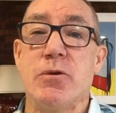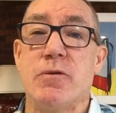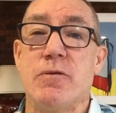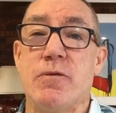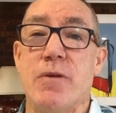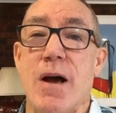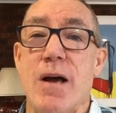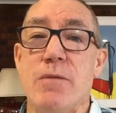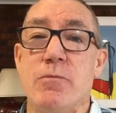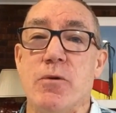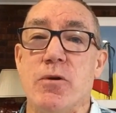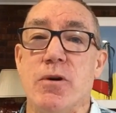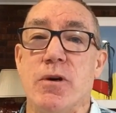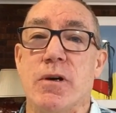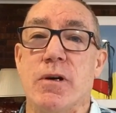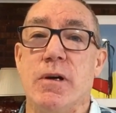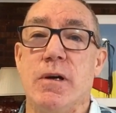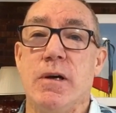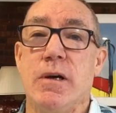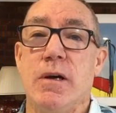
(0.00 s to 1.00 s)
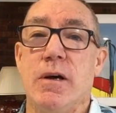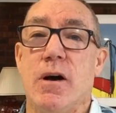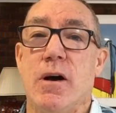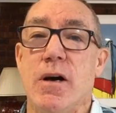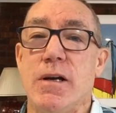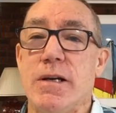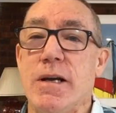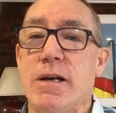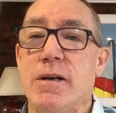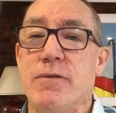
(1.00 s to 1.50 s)
Framework
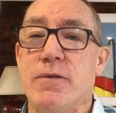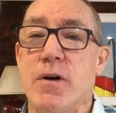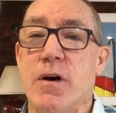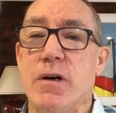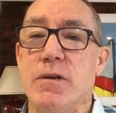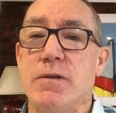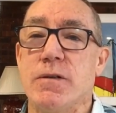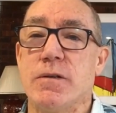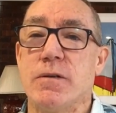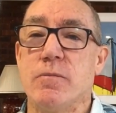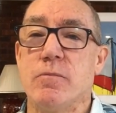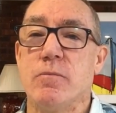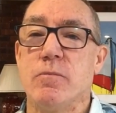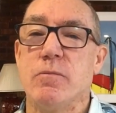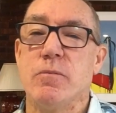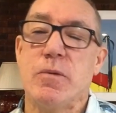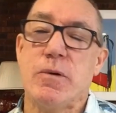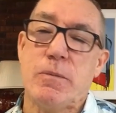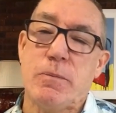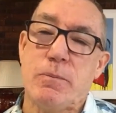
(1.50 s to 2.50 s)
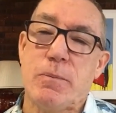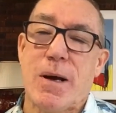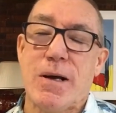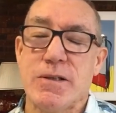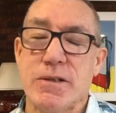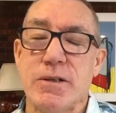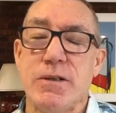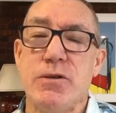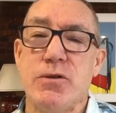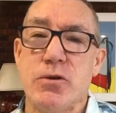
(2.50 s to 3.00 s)
identifies
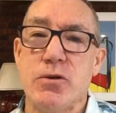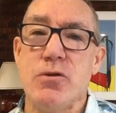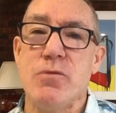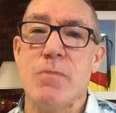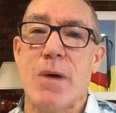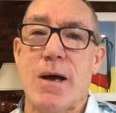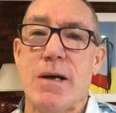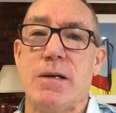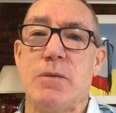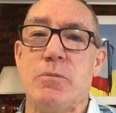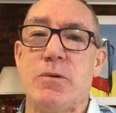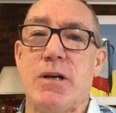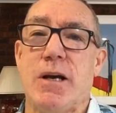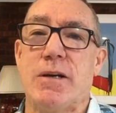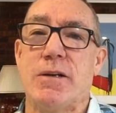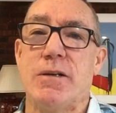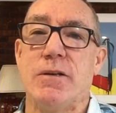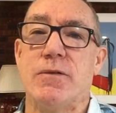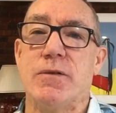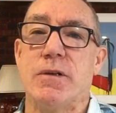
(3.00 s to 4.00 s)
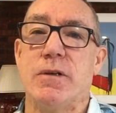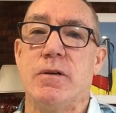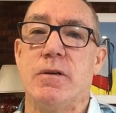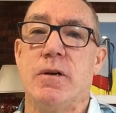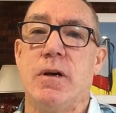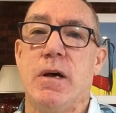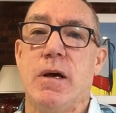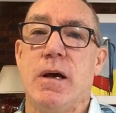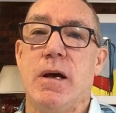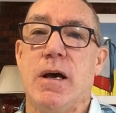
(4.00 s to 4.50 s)
basically two main objectives.
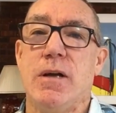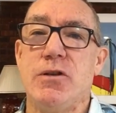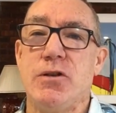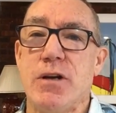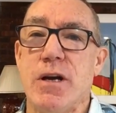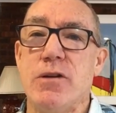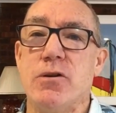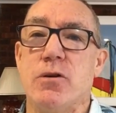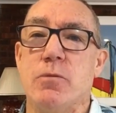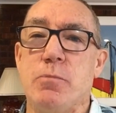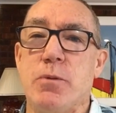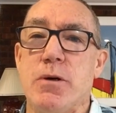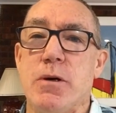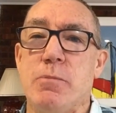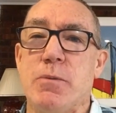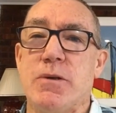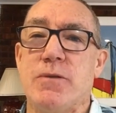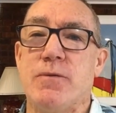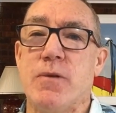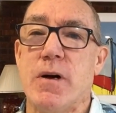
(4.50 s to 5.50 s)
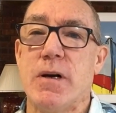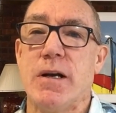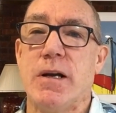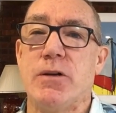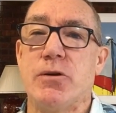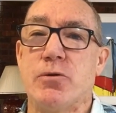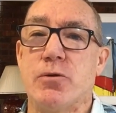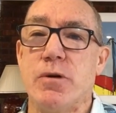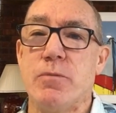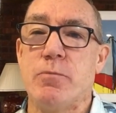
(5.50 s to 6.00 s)
A general purpose
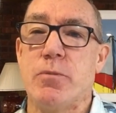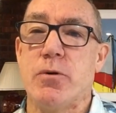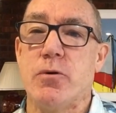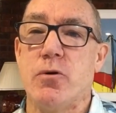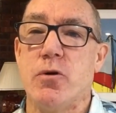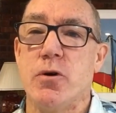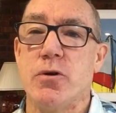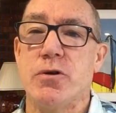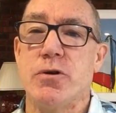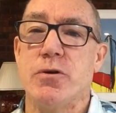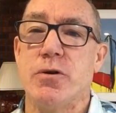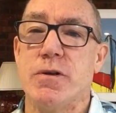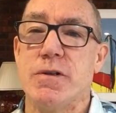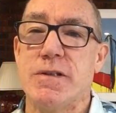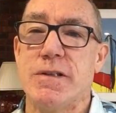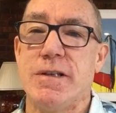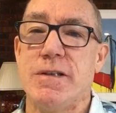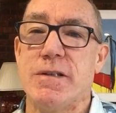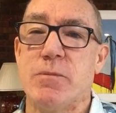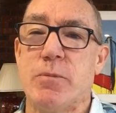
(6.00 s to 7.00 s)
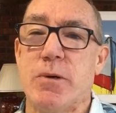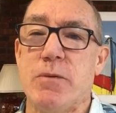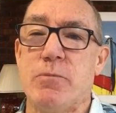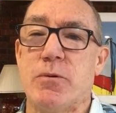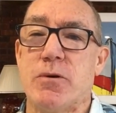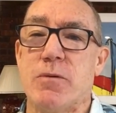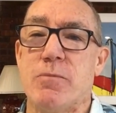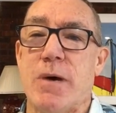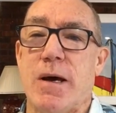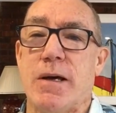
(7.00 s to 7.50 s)
financial report should assist
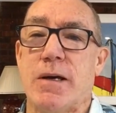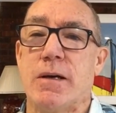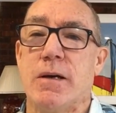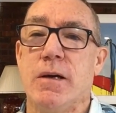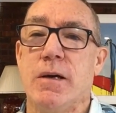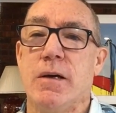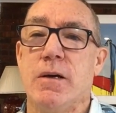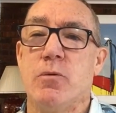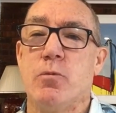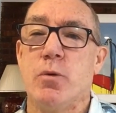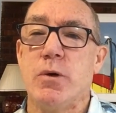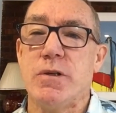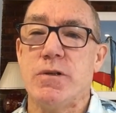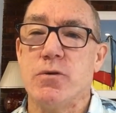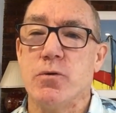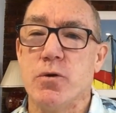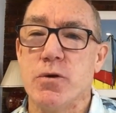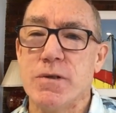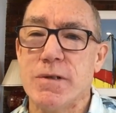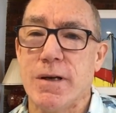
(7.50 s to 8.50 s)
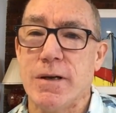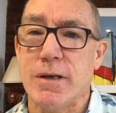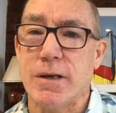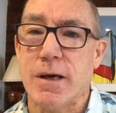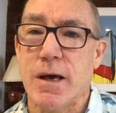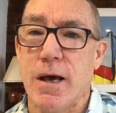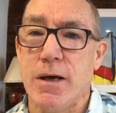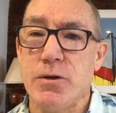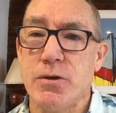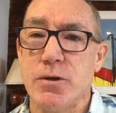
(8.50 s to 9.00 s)
people to make resource
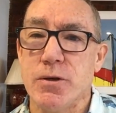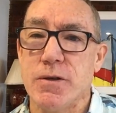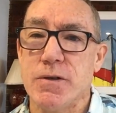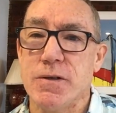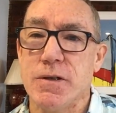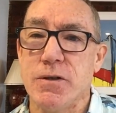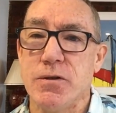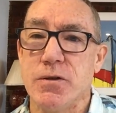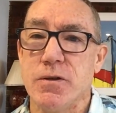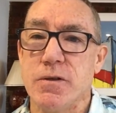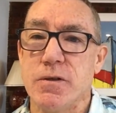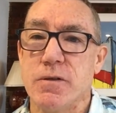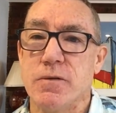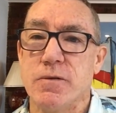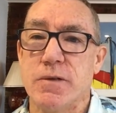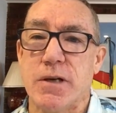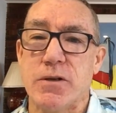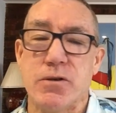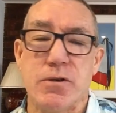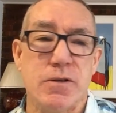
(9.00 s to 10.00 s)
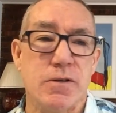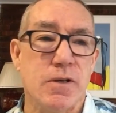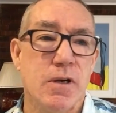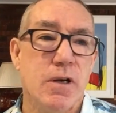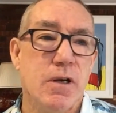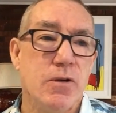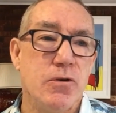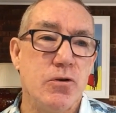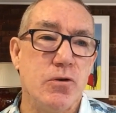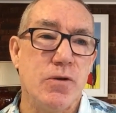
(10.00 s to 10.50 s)
allocation decisions, such as
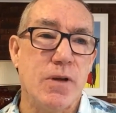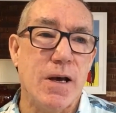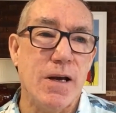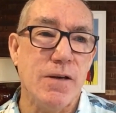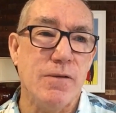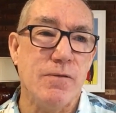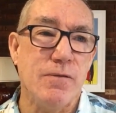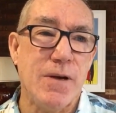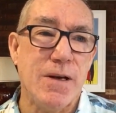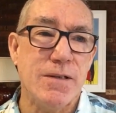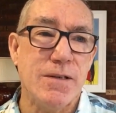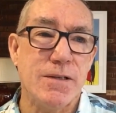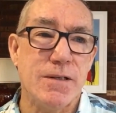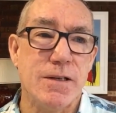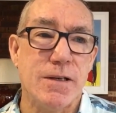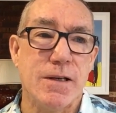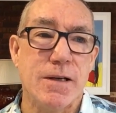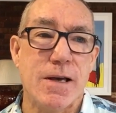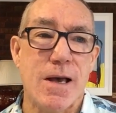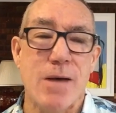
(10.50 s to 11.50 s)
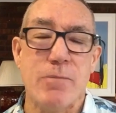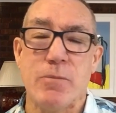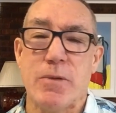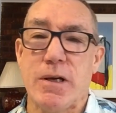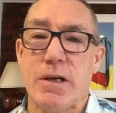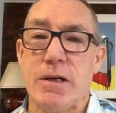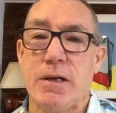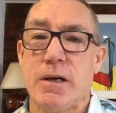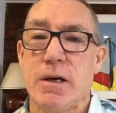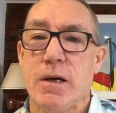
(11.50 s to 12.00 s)
should they invest in a
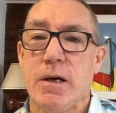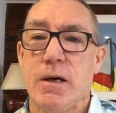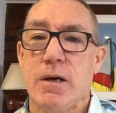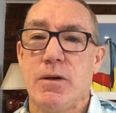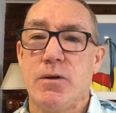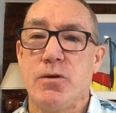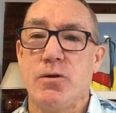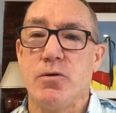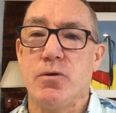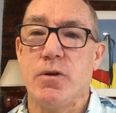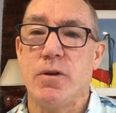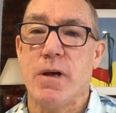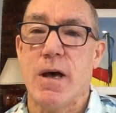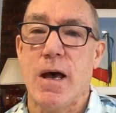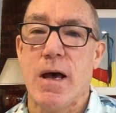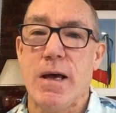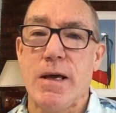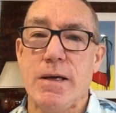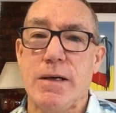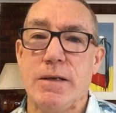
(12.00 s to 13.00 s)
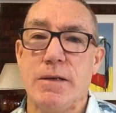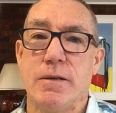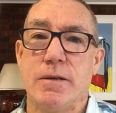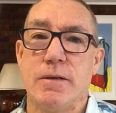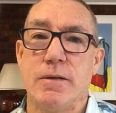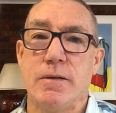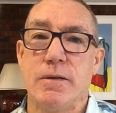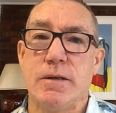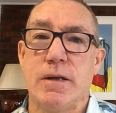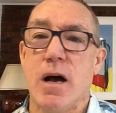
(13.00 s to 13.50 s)
company, should they
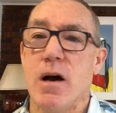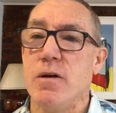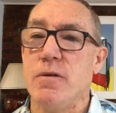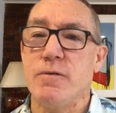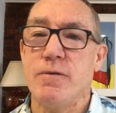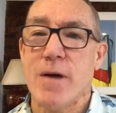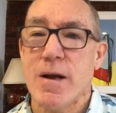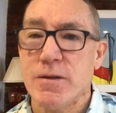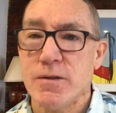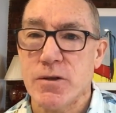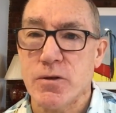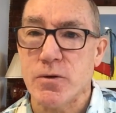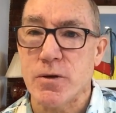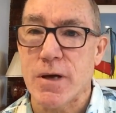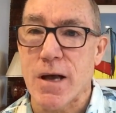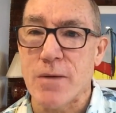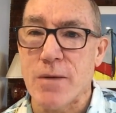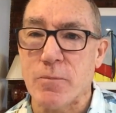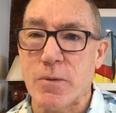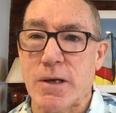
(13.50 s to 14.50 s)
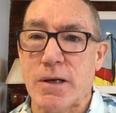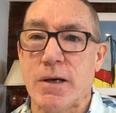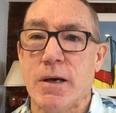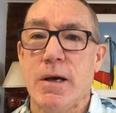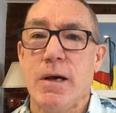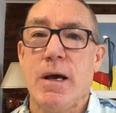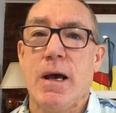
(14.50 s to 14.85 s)
loan funds to a company.